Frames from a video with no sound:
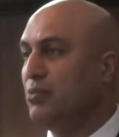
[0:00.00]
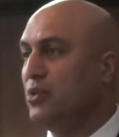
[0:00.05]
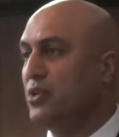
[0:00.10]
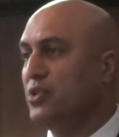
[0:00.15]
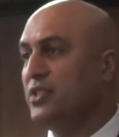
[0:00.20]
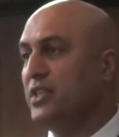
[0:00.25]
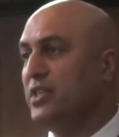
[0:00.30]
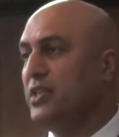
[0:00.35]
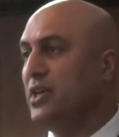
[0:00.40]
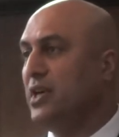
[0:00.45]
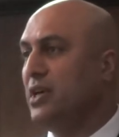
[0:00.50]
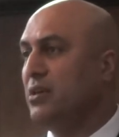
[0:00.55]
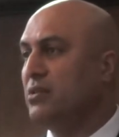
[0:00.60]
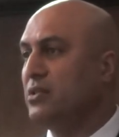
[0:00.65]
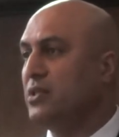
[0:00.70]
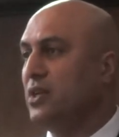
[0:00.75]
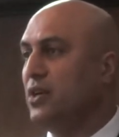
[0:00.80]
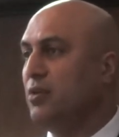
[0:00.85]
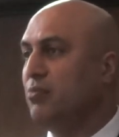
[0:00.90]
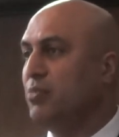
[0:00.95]
sitting
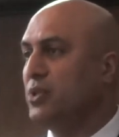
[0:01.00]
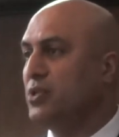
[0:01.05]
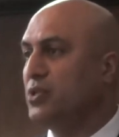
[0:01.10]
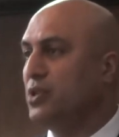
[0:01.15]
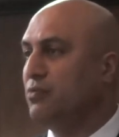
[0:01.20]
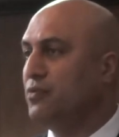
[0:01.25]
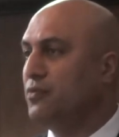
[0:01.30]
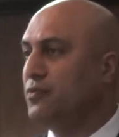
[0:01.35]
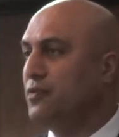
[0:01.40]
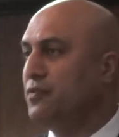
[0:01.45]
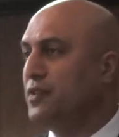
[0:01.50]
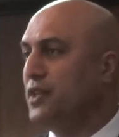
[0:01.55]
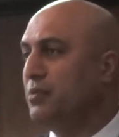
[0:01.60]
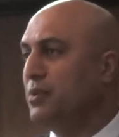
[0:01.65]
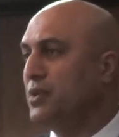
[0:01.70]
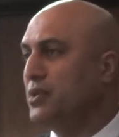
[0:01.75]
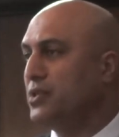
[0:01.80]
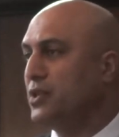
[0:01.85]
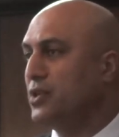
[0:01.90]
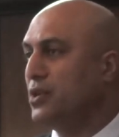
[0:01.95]
outside a bus stop for 15
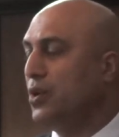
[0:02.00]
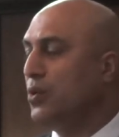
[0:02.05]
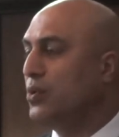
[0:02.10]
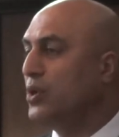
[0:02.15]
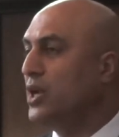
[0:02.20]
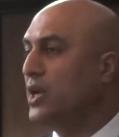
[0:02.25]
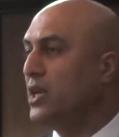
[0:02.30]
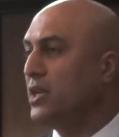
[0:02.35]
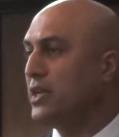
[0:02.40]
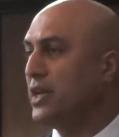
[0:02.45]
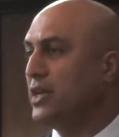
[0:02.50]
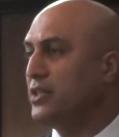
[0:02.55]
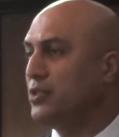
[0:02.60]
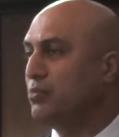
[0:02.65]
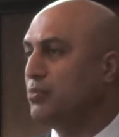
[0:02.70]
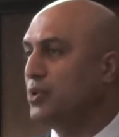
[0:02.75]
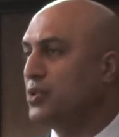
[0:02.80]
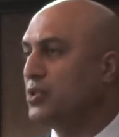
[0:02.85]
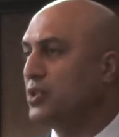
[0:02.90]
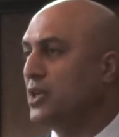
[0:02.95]
minutes of cold, catch a
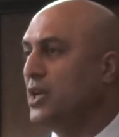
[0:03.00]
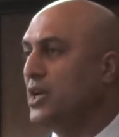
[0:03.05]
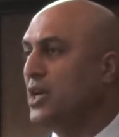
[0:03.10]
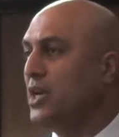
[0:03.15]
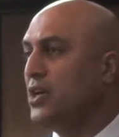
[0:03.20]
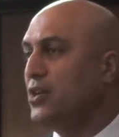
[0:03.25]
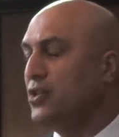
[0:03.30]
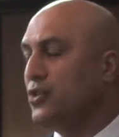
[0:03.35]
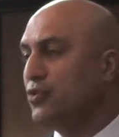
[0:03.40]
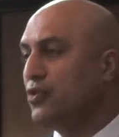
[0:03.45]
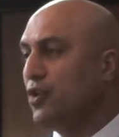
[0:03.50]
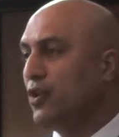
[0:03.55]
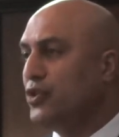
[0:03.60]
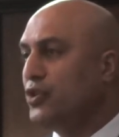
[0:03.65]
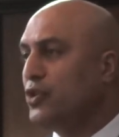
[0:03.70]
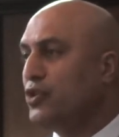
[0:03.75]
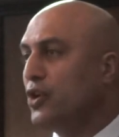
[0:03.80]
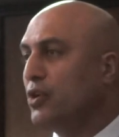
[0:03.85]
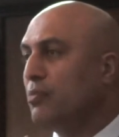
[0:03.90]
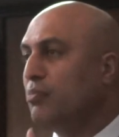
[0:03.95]
bus. You've got
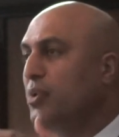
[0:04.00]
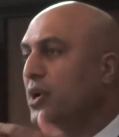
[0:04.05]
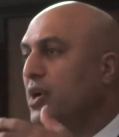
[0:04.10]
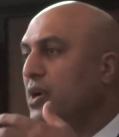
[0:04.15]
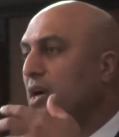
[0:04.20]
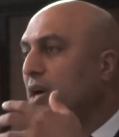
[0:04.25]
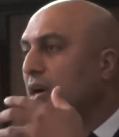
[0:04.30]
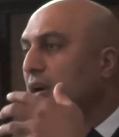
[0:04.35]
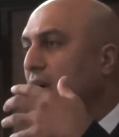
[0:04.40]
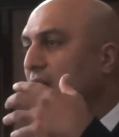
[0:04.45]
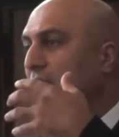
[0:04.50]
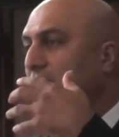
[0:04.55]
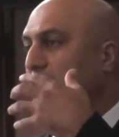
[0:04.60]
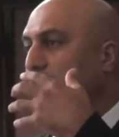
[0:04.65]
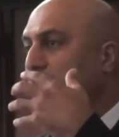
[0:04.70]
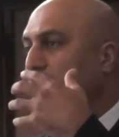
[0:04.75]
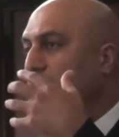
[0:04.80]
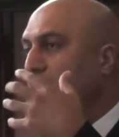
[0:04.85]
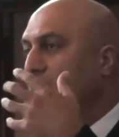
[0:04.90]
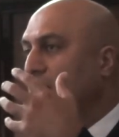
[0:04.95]
to add a
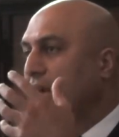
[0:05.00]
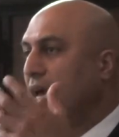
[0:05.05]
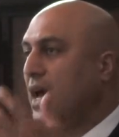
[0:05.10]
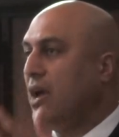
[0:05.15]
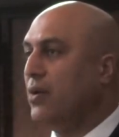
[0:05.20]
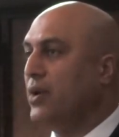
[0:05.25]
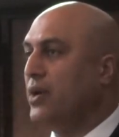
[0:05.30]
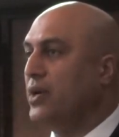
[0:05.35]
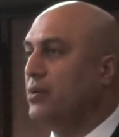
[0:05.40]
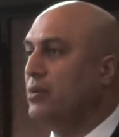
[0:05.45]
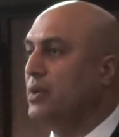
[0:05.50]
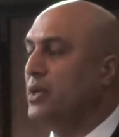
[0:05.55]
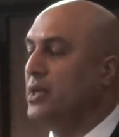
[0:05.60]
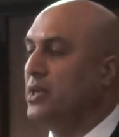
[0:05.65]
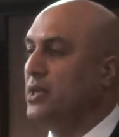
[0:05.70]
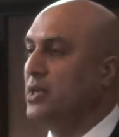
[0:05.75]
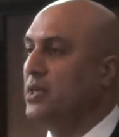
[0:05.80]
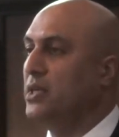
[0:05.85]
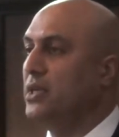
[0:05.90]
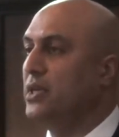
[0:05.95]
bit of carrot,
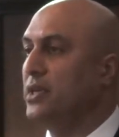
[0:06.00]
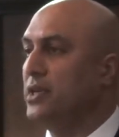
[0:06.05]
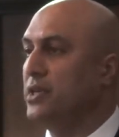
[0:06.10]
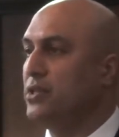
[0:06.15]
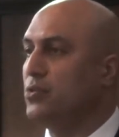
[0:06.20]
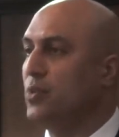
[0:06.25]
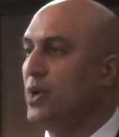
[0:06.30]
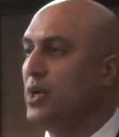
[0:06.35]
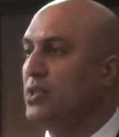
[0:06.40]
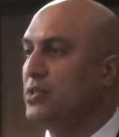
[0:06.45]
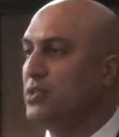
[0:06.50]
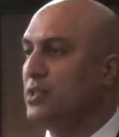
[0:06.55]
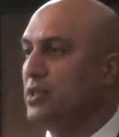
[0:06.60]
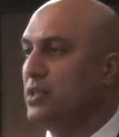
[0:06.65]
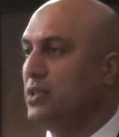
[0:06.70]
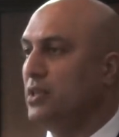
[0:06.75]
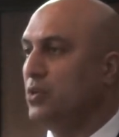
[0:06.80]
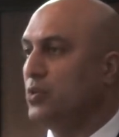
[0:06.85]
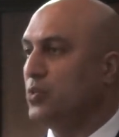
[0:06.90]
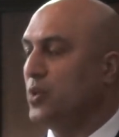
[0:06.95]
as well as a
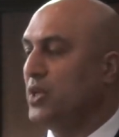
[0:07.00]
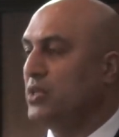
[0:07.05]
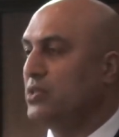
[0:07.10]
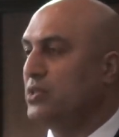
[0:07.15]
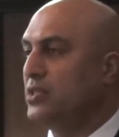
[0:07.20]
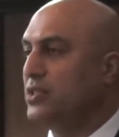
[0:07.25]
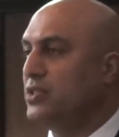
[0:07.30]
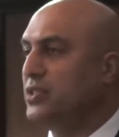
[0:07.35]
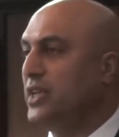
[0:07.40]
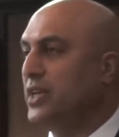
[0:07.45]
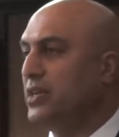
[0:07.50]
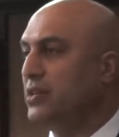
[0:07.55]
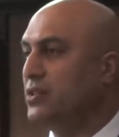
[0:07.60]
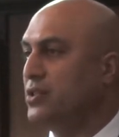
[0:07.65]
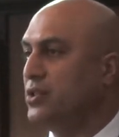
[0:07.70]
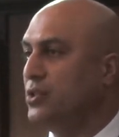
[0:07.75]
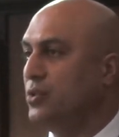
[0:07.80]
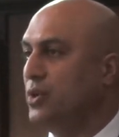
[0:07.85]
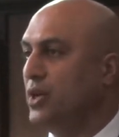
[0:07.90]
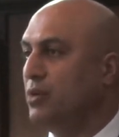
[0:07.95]
stick,
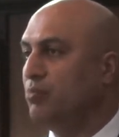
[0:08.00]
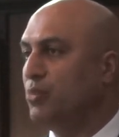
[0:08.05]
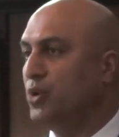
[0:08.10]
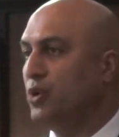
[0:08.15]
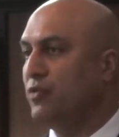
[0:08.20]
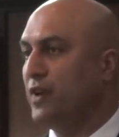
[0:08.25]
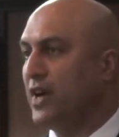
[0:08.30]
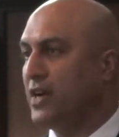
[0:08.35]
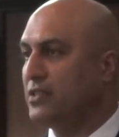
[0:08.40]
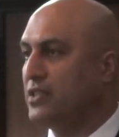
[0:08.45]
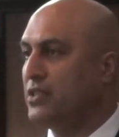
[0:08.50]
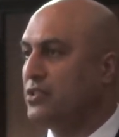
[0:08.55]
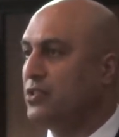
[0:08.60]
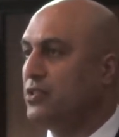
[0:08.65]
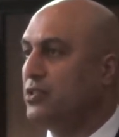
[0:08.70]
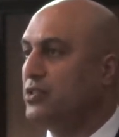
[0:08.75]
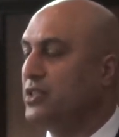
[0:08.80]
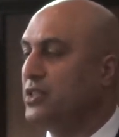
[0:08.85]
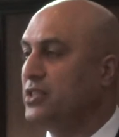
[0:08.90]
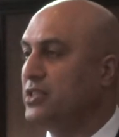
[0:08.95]
to improve access to
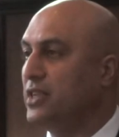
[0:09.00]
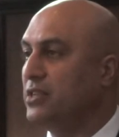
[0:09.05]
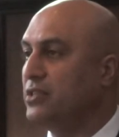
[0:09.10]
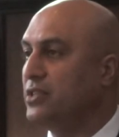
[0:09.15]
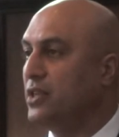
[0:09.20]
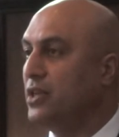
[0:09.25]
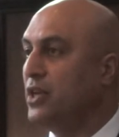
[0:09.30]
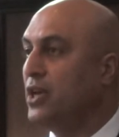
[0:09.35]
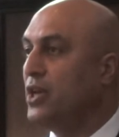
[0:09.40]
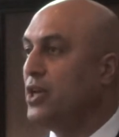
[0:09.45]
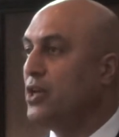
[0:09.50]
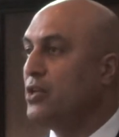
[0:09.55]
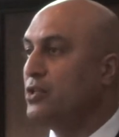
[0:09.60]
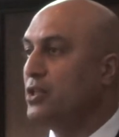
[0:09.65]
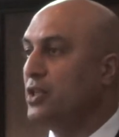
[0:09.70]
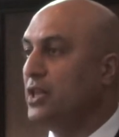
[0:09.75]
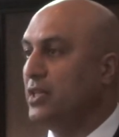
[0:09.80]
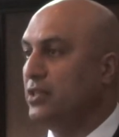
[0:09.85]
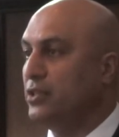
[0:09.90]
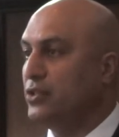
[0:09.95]
the city centre,
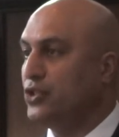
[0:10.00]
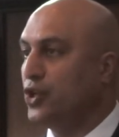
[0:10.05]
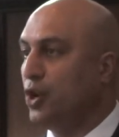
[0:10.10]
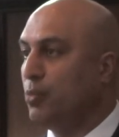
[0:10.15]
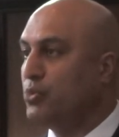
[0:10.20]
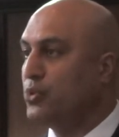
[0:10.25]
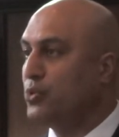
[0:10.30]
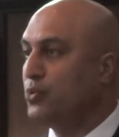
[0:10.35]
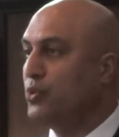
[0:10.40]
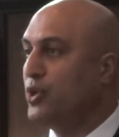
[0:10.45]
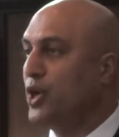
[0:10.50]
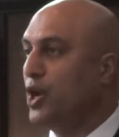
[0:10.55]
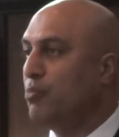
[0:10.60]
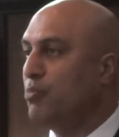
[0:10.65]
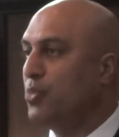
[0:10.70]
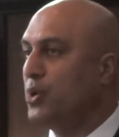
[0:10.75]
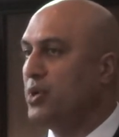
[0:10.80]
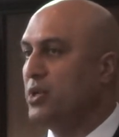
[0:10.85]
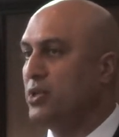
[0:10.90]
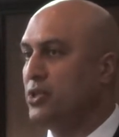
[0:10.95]
to let the shops
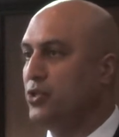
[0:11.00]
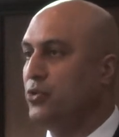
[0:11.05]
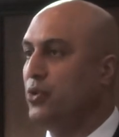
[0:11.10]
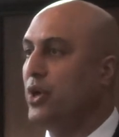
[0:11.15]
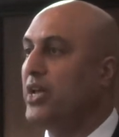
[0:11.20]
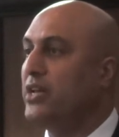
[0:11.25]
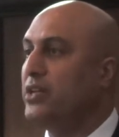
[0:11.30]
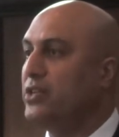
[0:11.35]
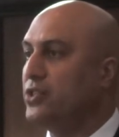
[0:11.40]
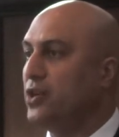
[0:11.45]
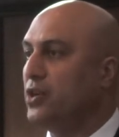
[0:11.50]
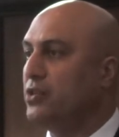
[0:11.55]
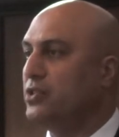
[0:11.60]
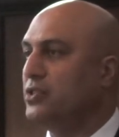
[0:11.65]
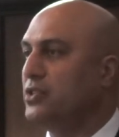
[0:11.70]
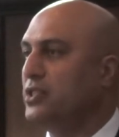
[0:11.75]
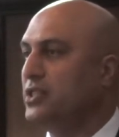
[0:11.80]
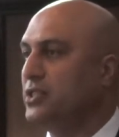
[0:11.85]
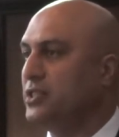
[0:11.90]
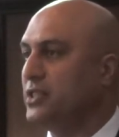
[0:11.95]
reopen, to energise
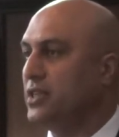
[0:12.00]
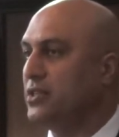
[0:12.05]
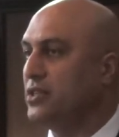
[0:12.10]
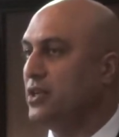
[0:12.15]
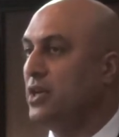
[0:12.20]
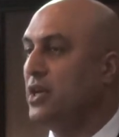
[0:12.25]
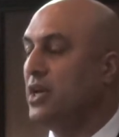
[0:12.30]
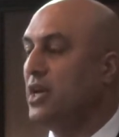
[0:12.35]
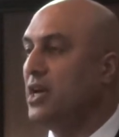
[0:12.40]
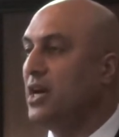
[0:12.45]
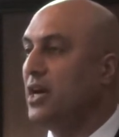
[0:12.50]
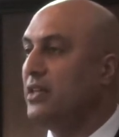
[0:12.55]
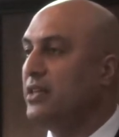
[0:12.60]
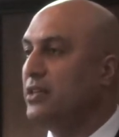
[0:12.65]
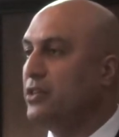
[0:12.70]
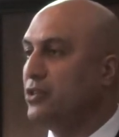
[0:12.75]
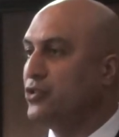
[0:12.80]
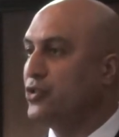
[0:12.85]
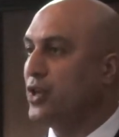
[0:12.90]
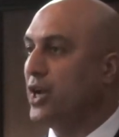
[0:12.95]
the city centre, and
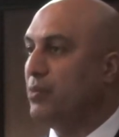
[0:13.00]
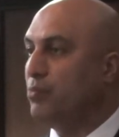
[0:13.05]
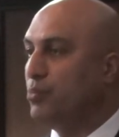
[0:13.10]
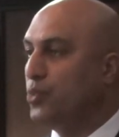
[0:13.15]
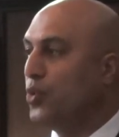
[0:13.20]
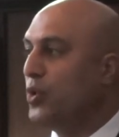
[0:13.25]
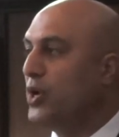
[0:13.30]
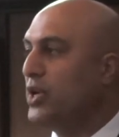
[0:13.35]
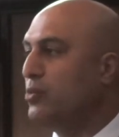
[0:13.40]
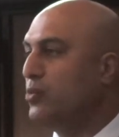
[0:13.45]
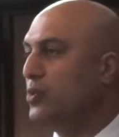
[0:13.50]
then attract more